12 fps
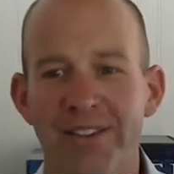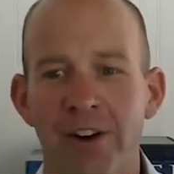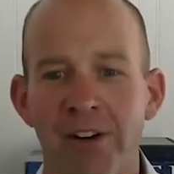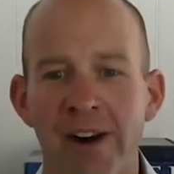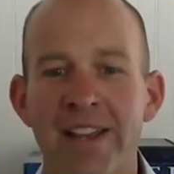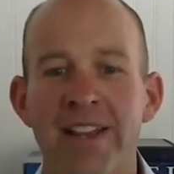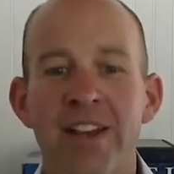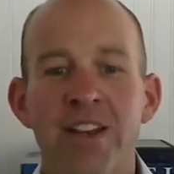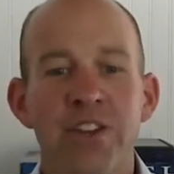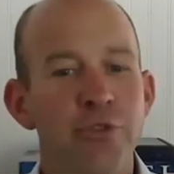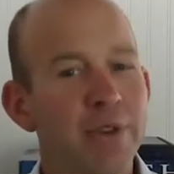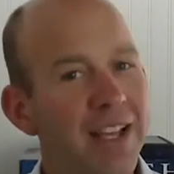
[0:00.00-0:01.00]
All right,
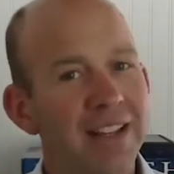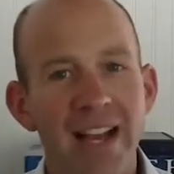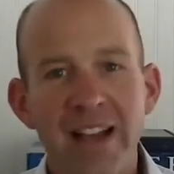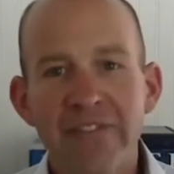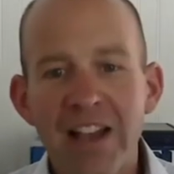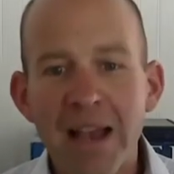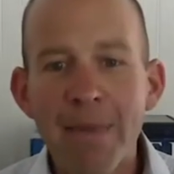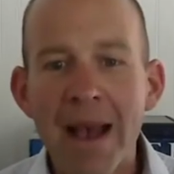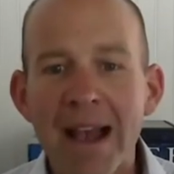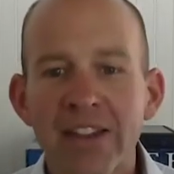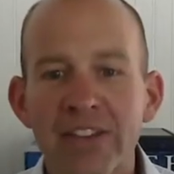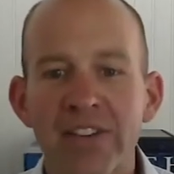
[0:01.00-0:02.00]
you get lifetime
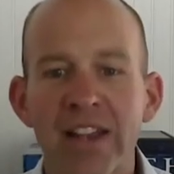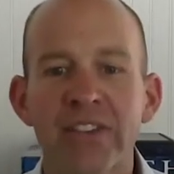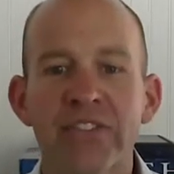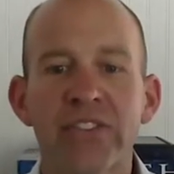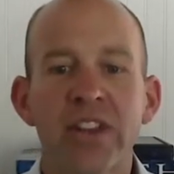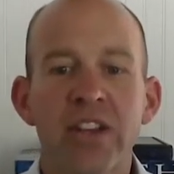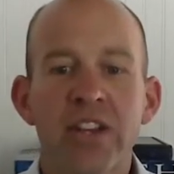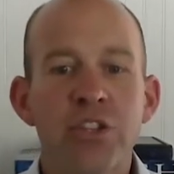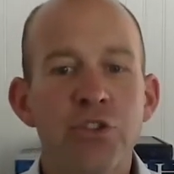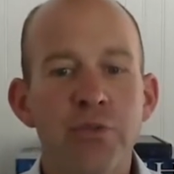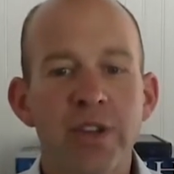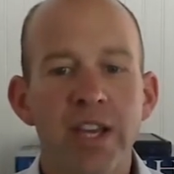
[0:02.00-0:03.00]
access. You get